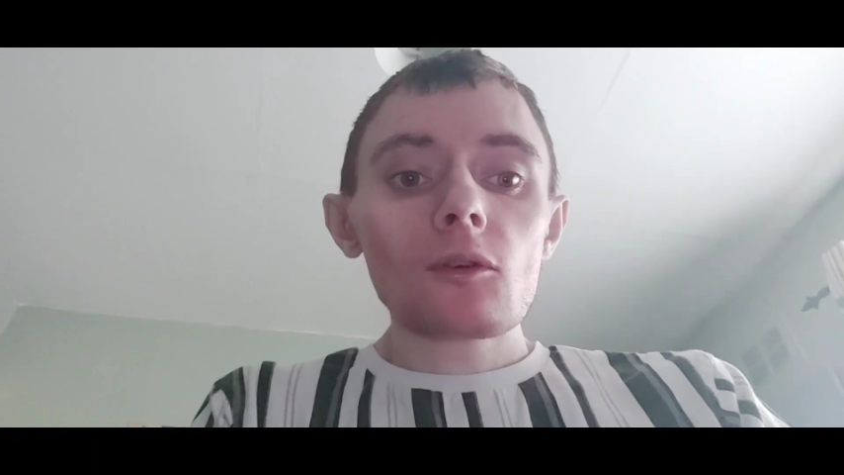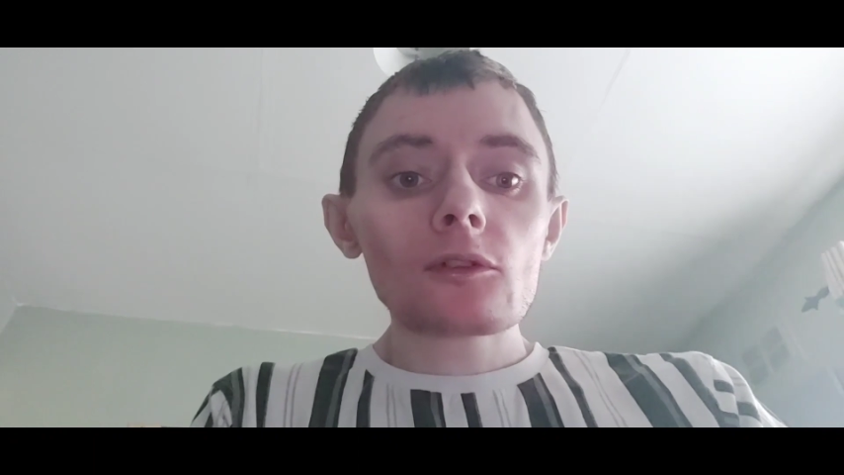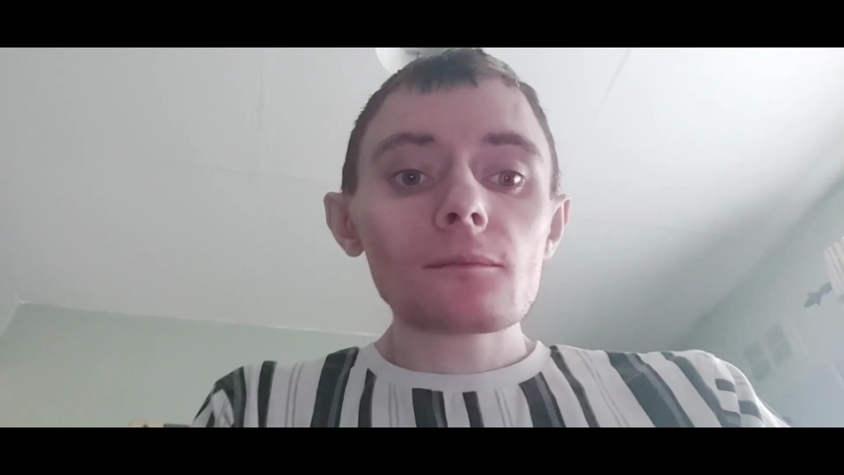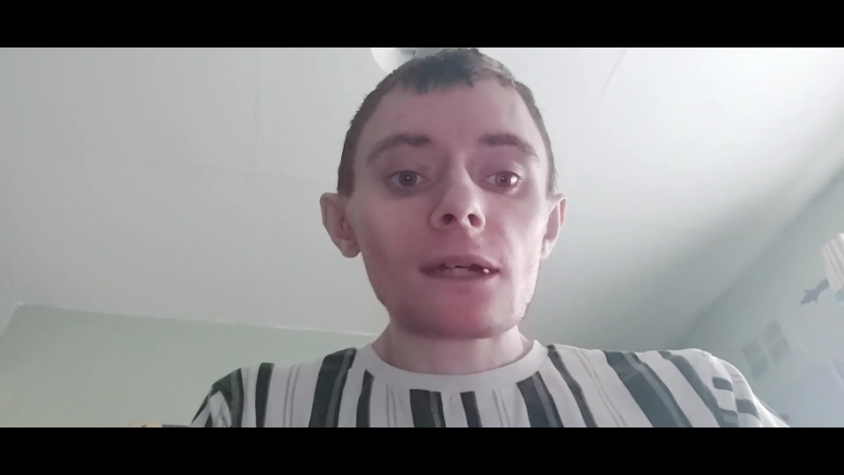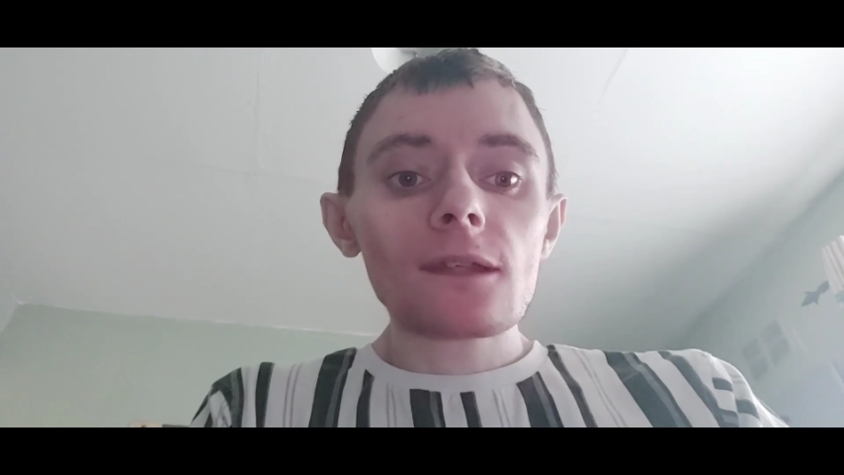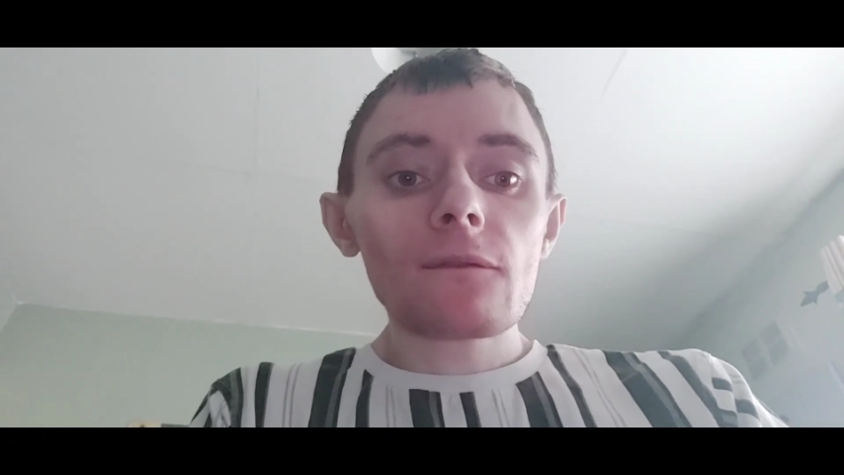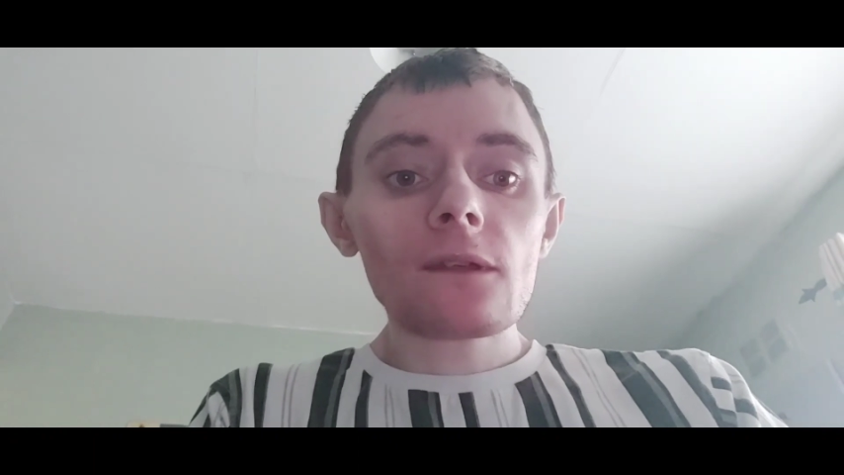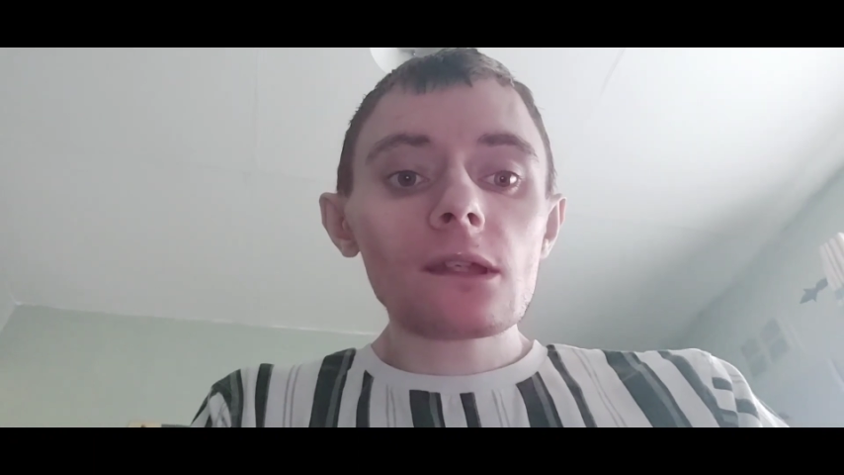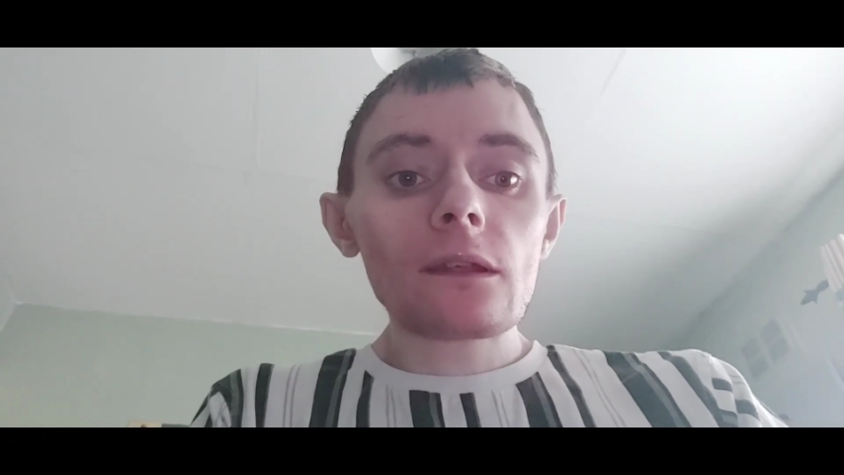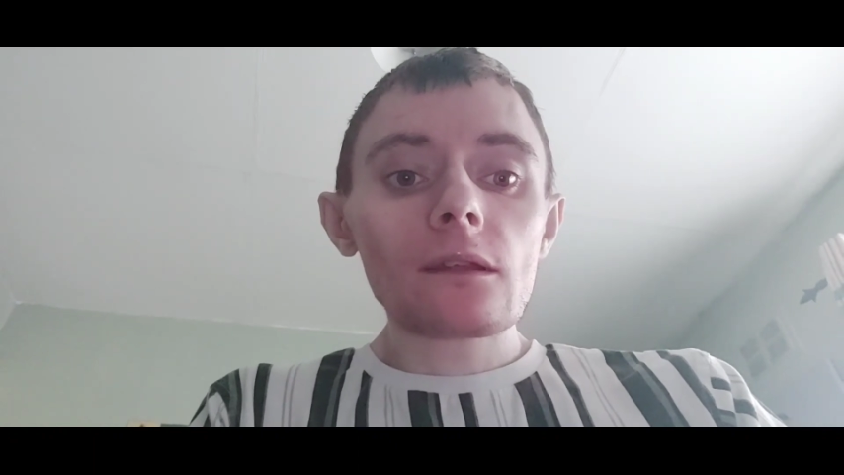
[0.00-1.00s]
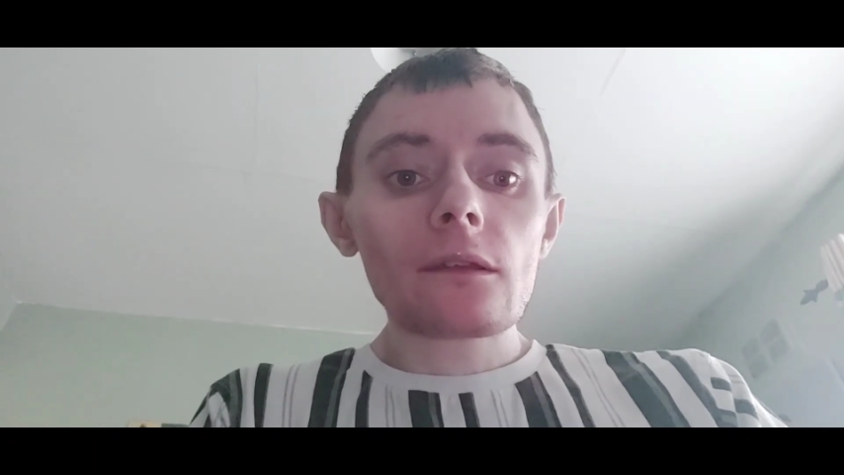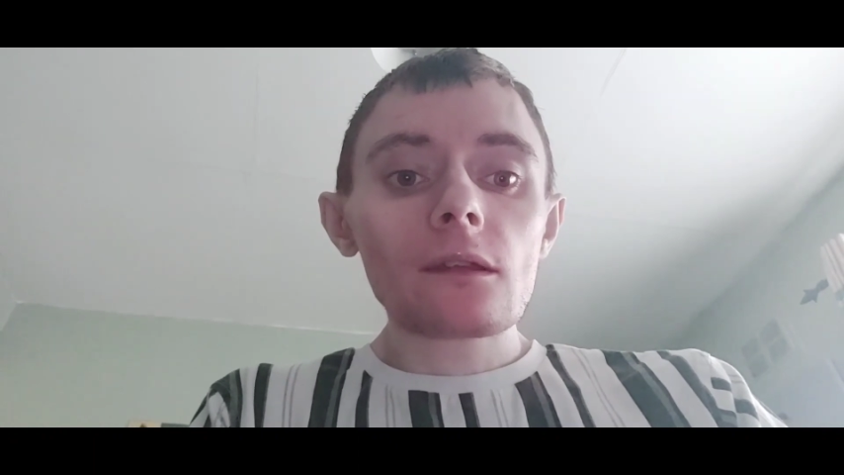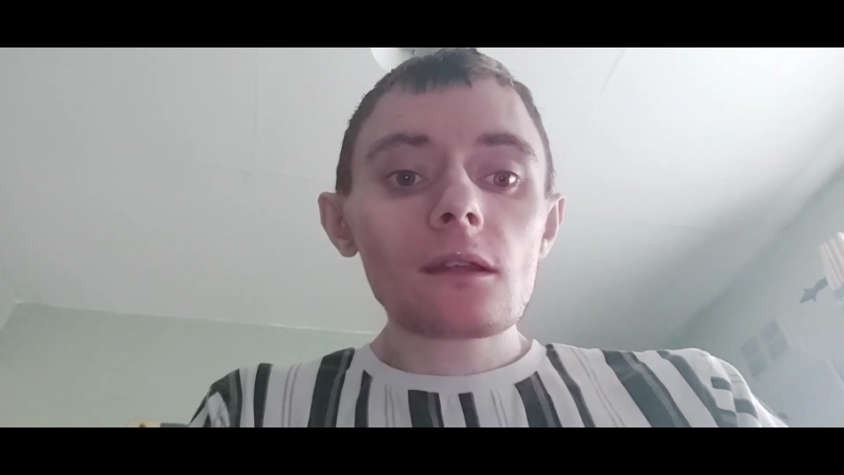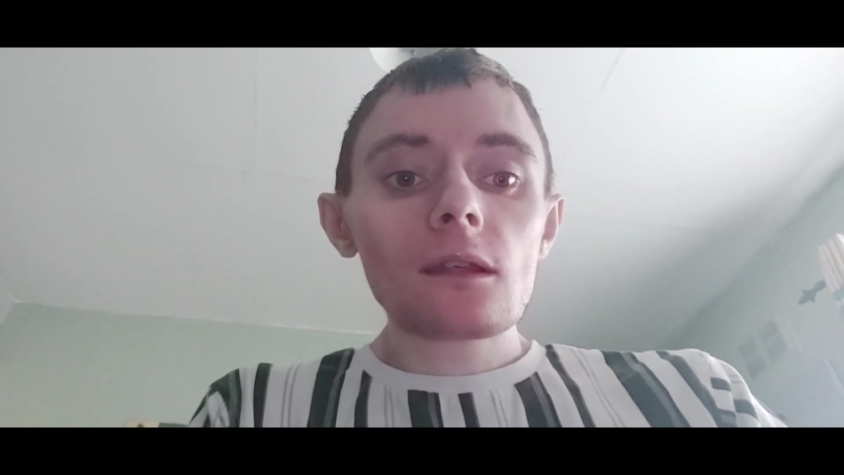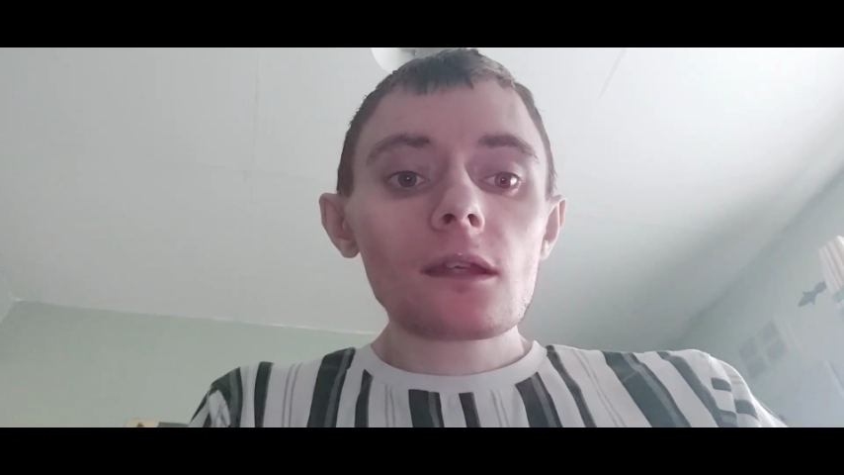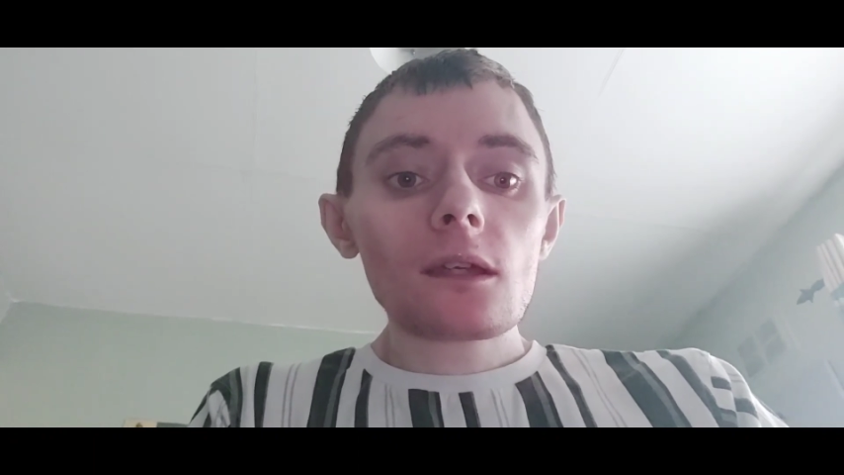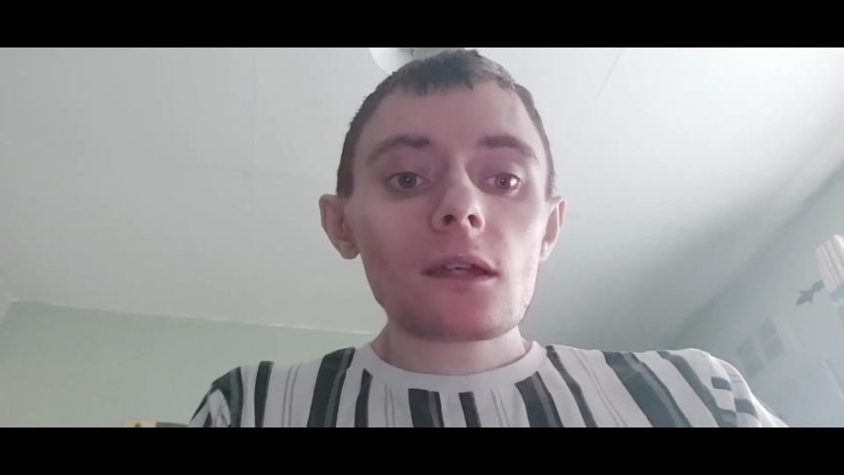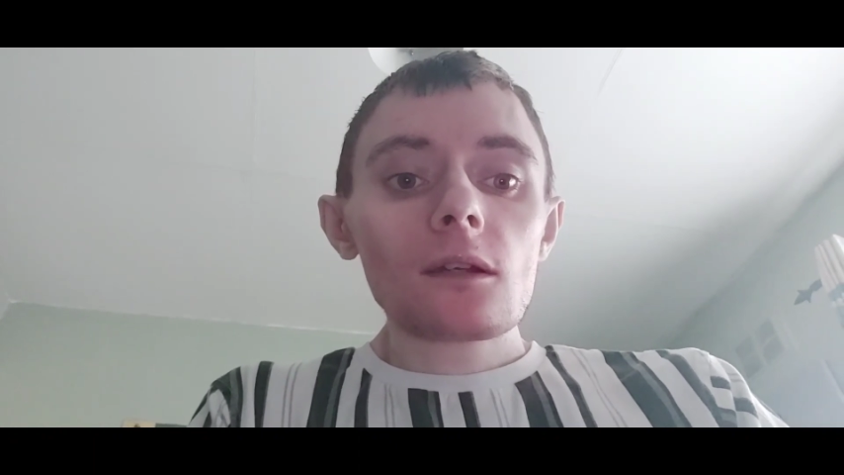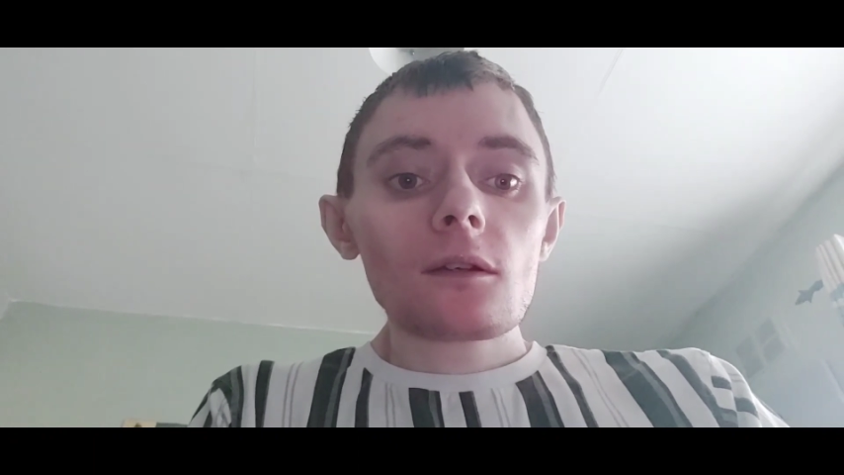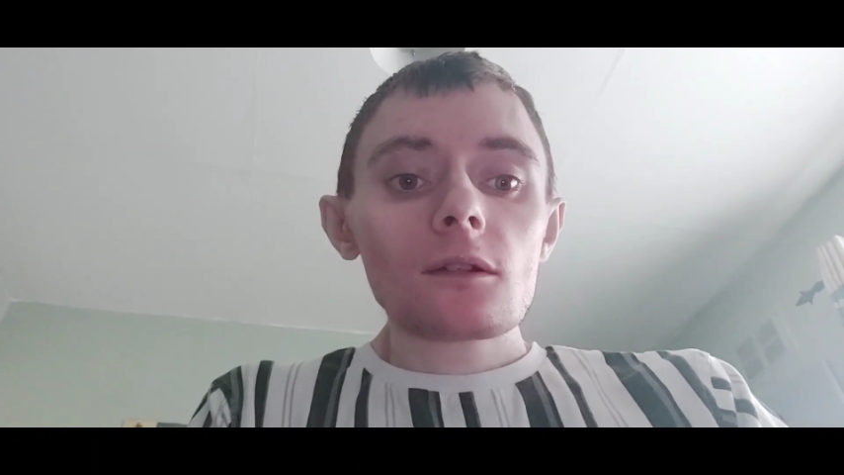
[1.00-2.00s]
on my face
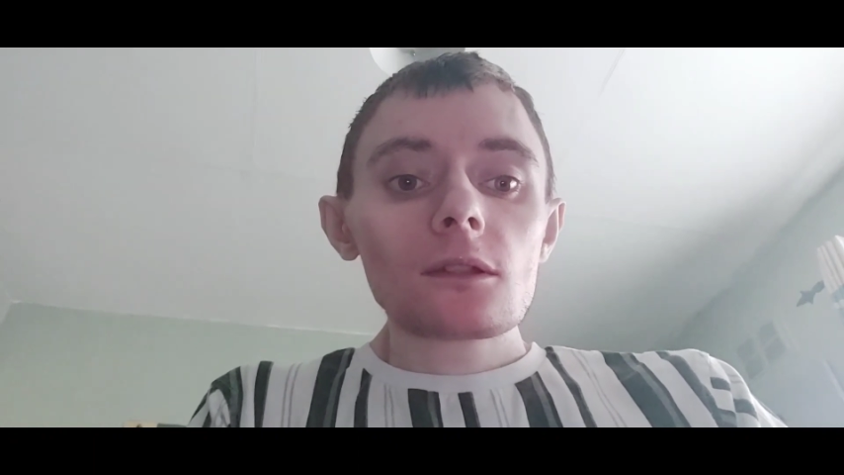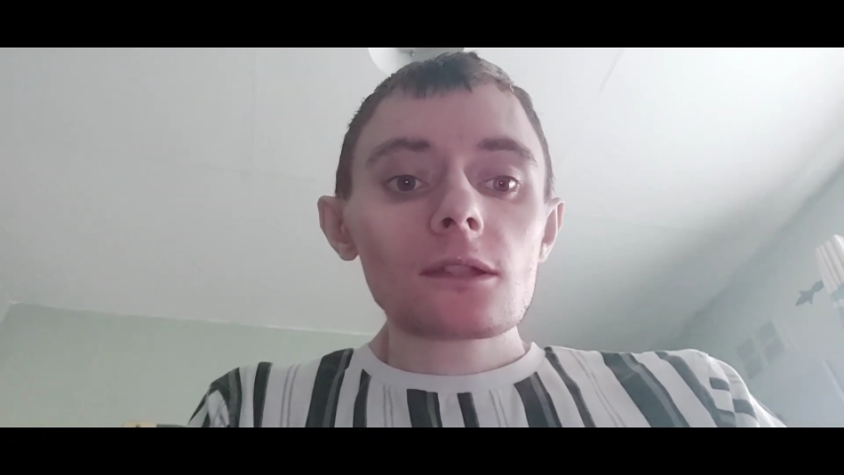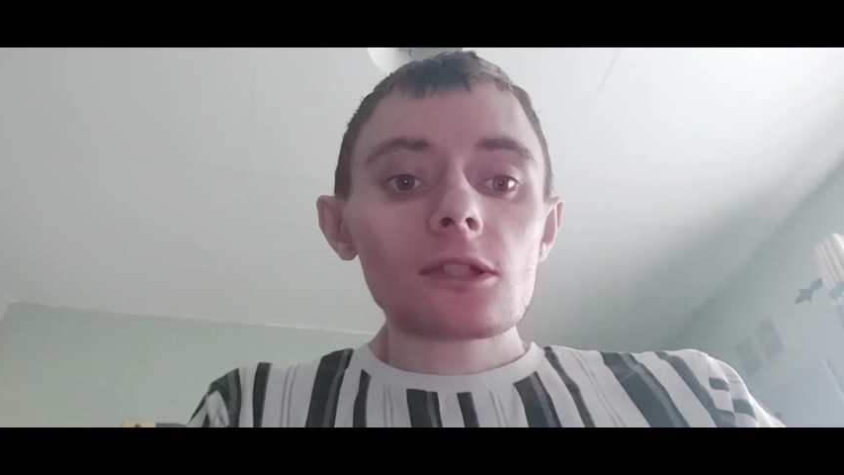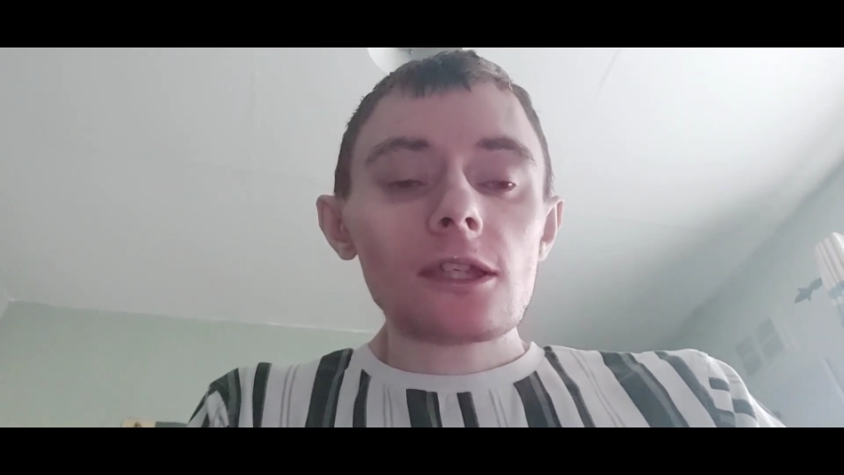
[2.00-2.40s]
to